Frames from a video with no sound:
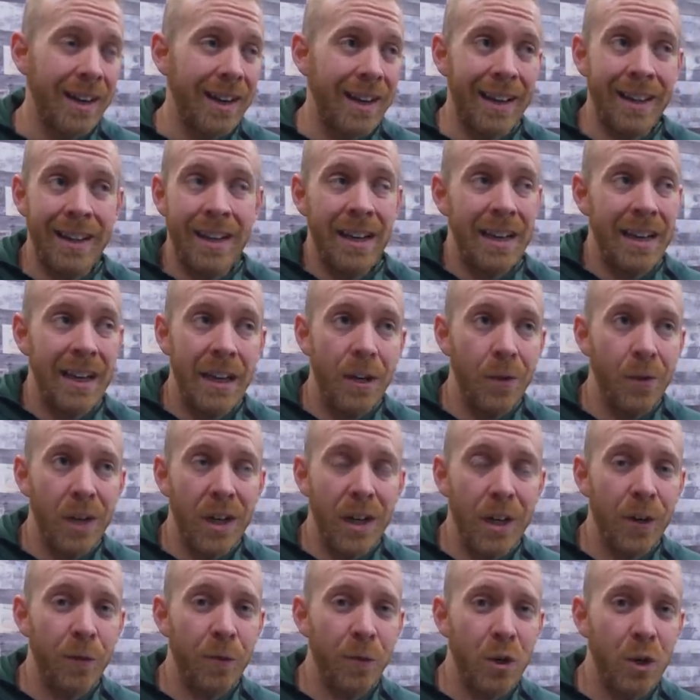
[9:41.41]
And then even
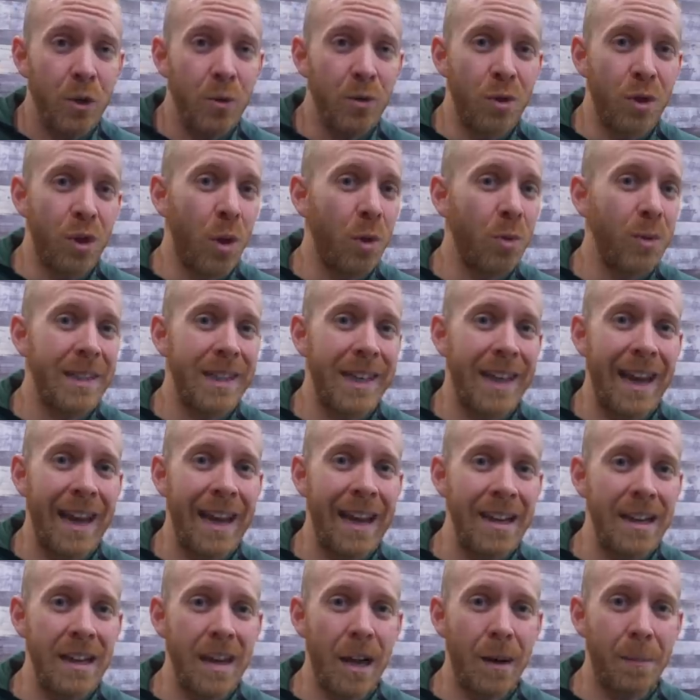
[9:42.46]
if you don't
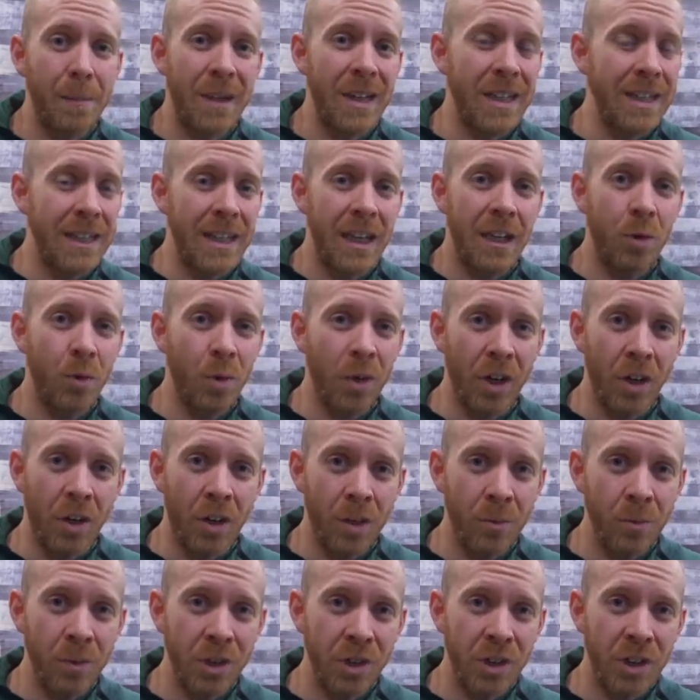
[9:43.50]
end up continuing
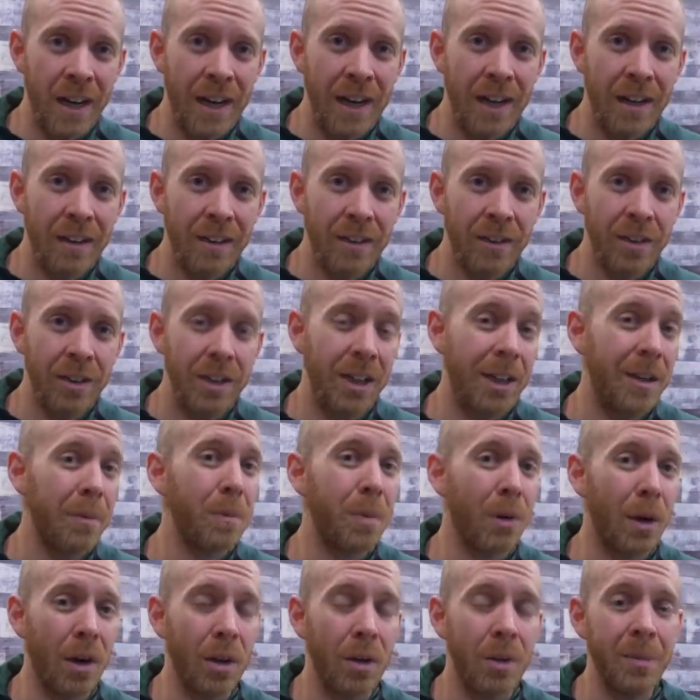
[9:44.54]
on with triathlon, you can
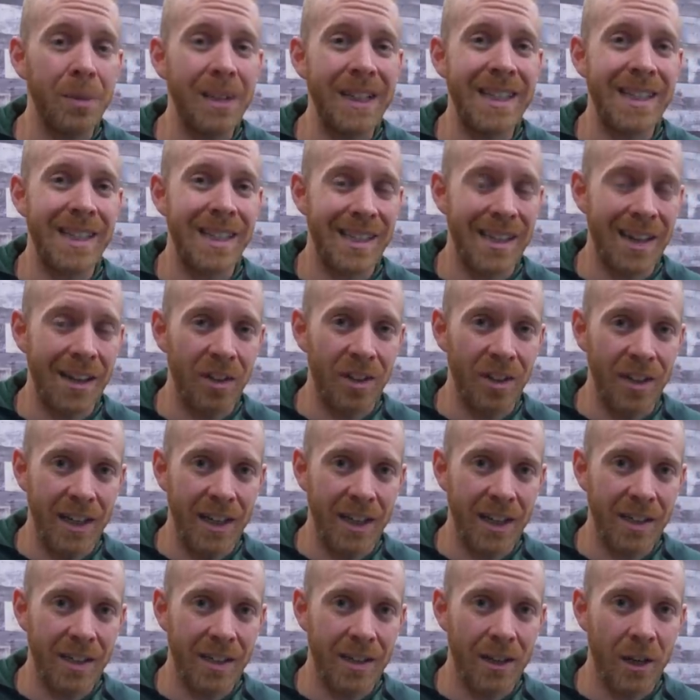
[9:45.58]
probably sell
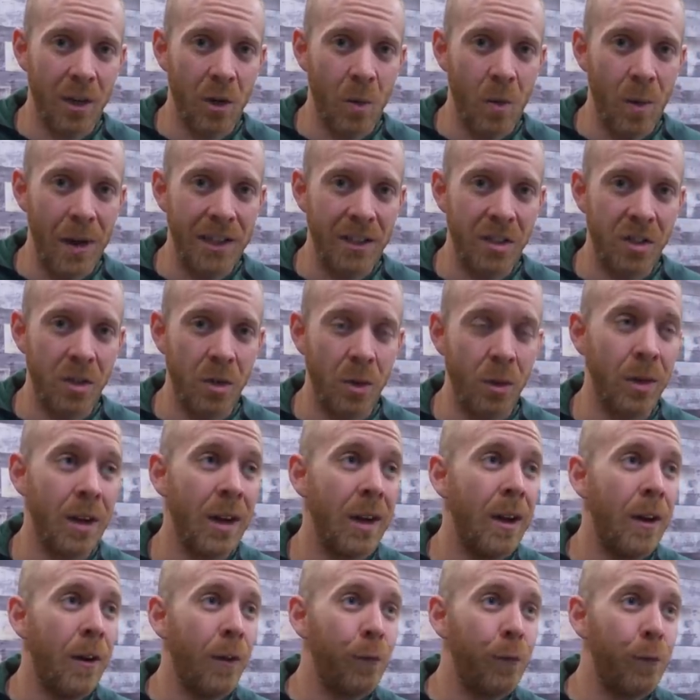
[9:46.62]
the Xterra wetsuit
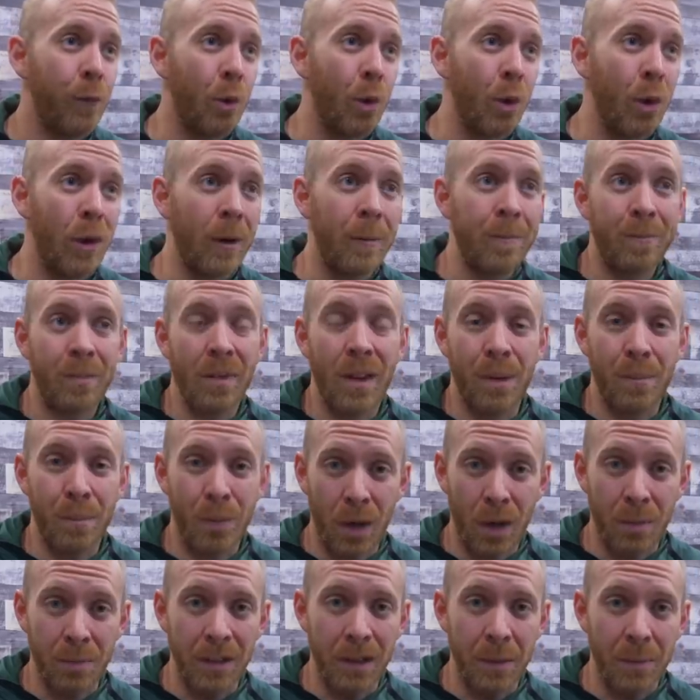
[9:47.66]
for
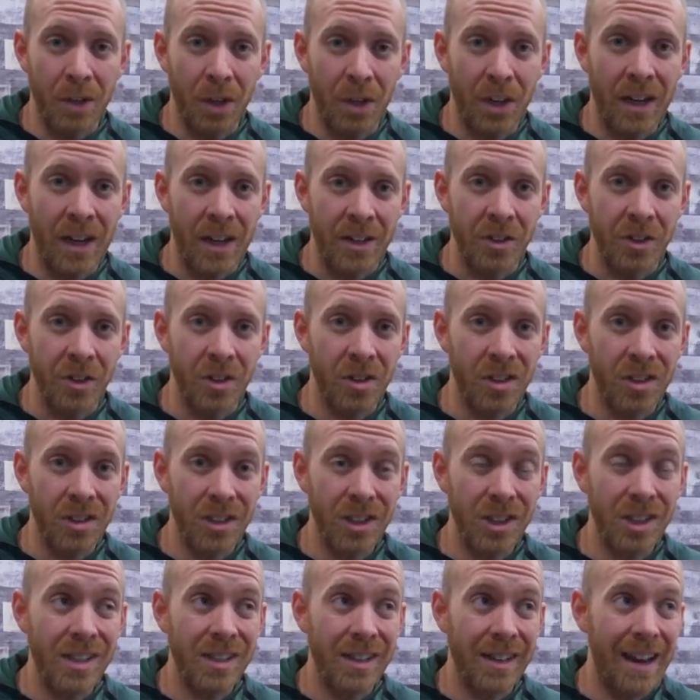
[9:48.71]
probably about
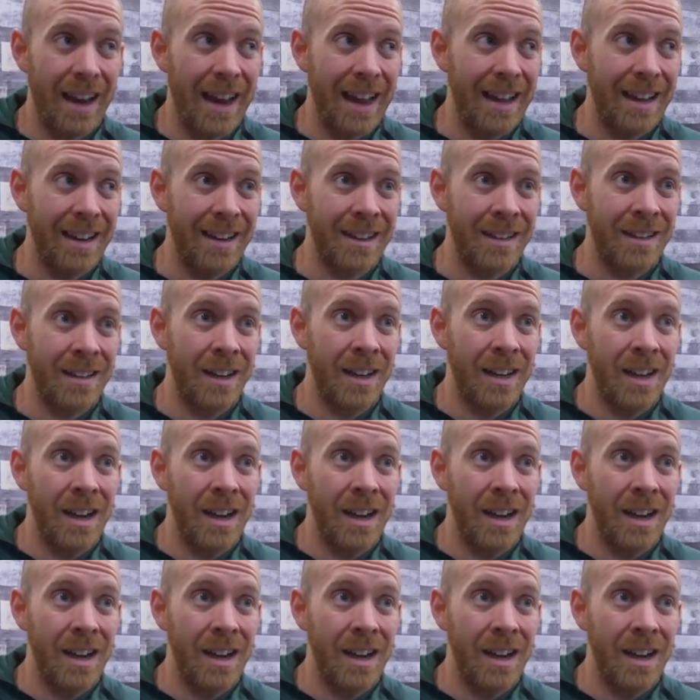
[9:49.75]
$100 and